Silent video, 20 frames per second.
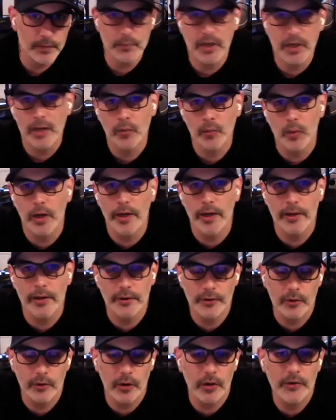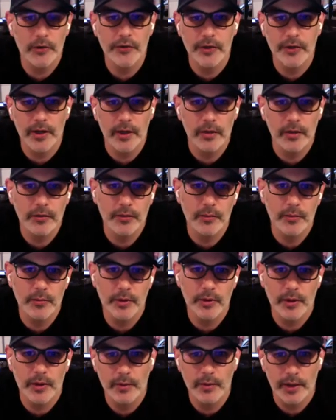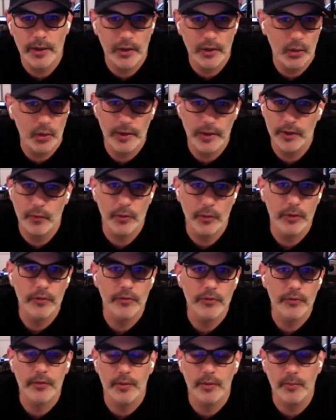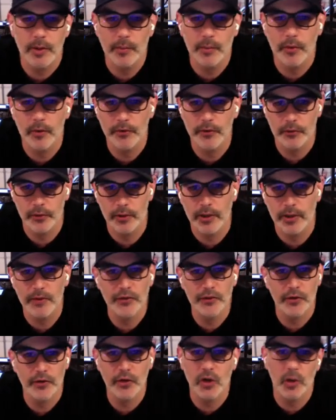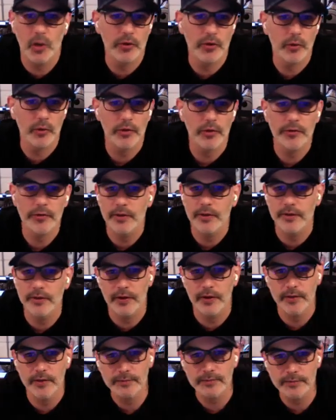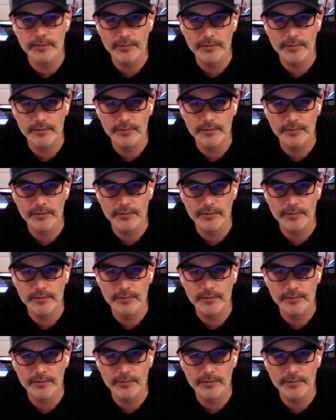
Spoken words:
mean, I write under RC Hausen, but I mean, I go by Chris in my personal life. So you can call me Chris. That's fine.